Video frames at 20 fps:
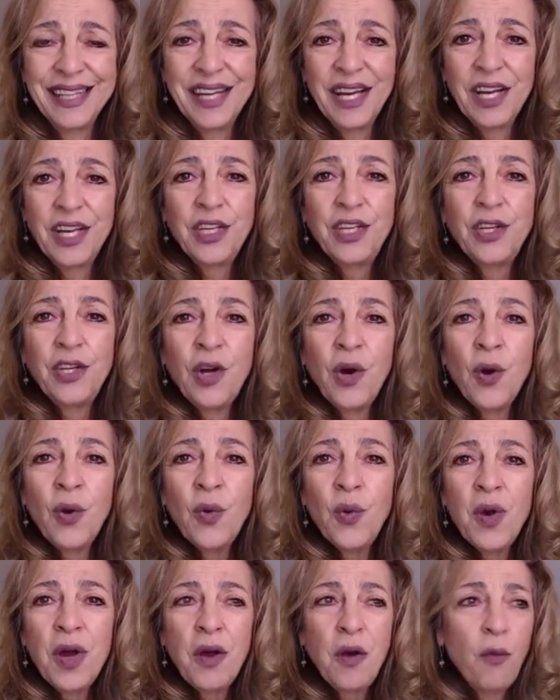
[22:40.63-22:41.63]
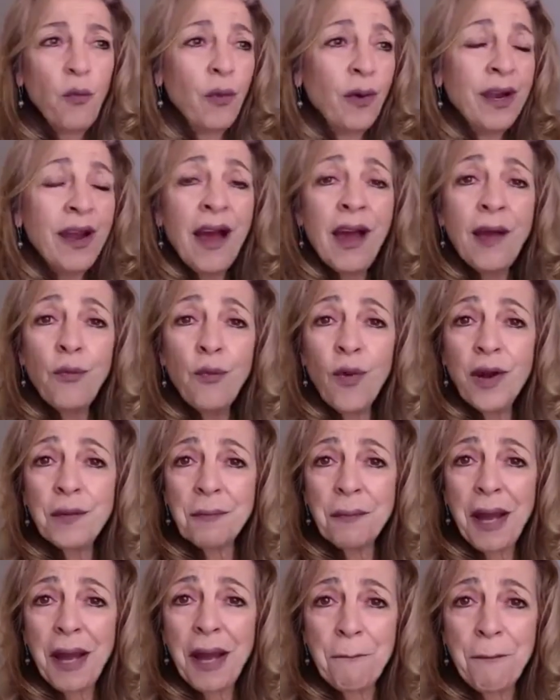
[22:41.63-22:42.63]
You know, when I want
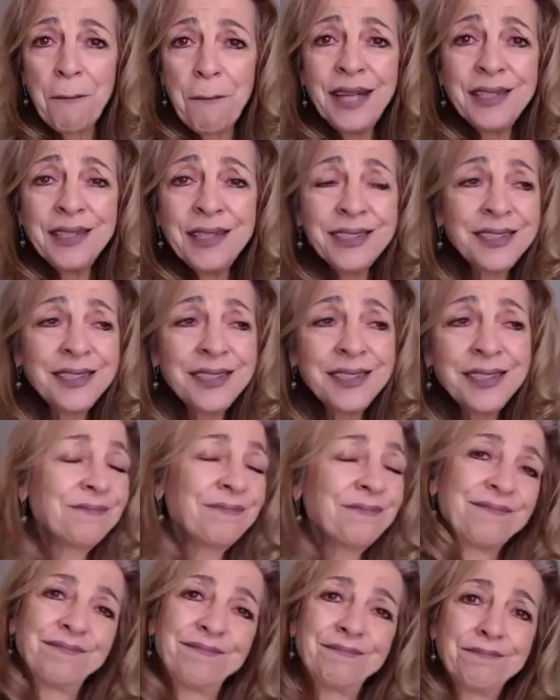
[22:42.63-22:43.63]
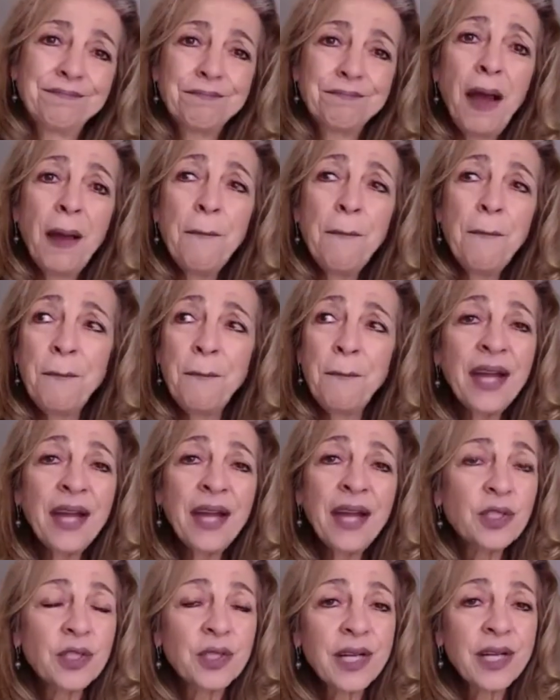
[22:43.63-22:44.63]
my banker, my
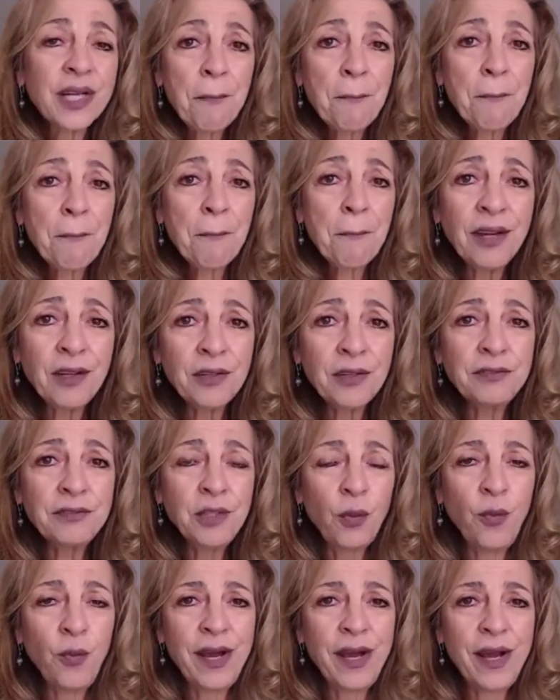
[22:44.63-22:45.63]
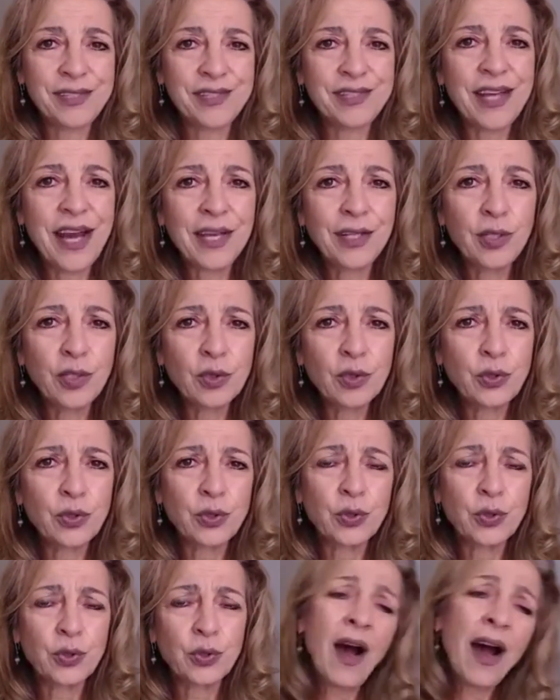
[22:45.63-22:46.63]
banker at Bank of the West, I go to.
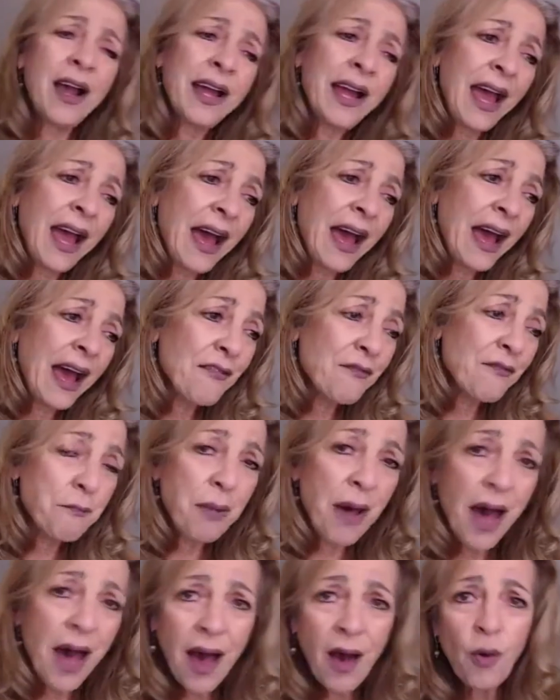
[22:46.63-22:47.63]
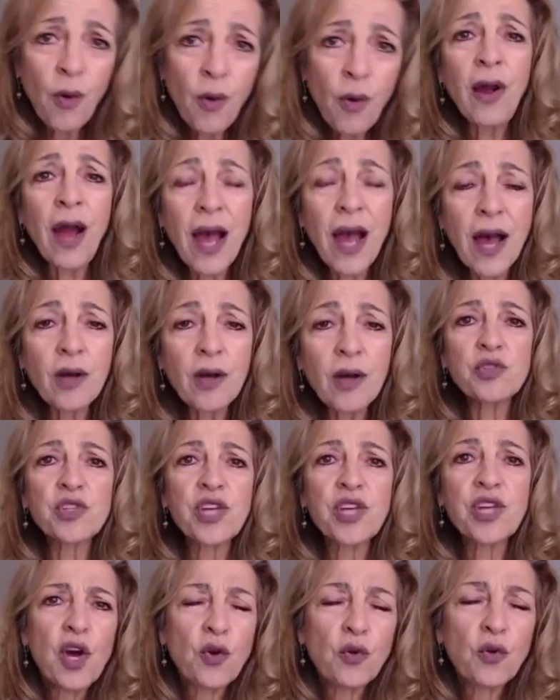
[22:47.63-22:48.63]
I have powerhouse
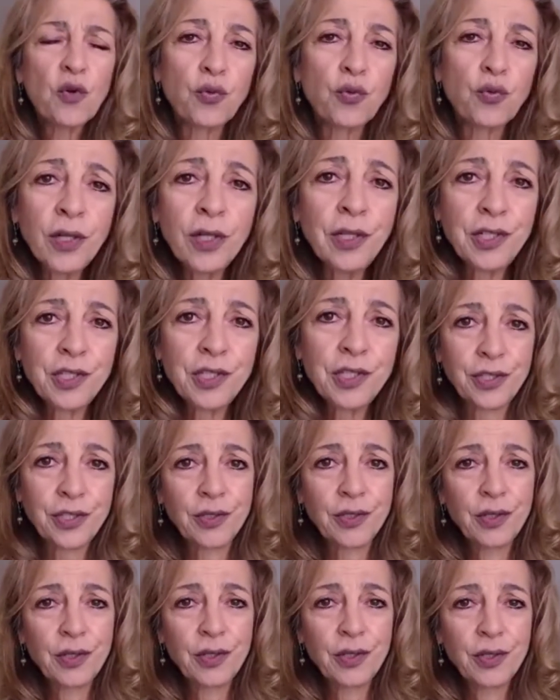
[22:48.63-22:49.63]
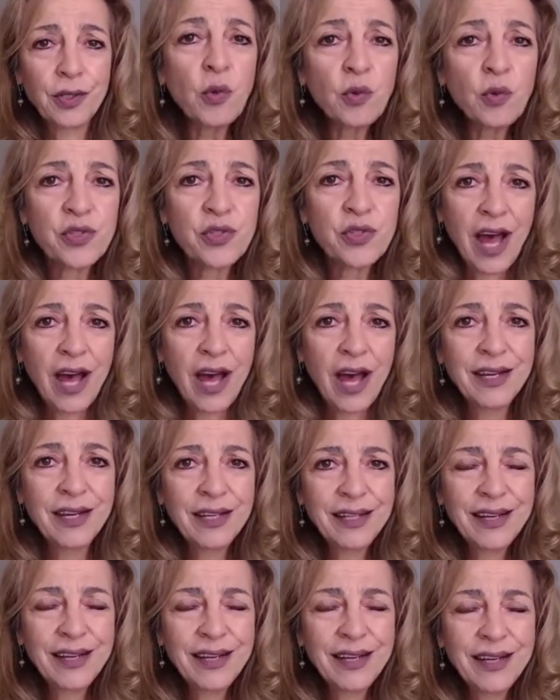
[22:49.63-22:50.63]
realtor, Rosa,
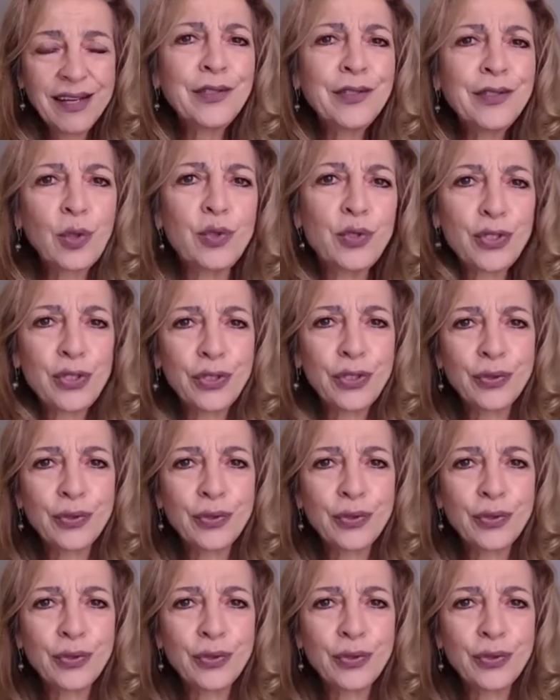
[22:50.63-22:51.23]
I go to.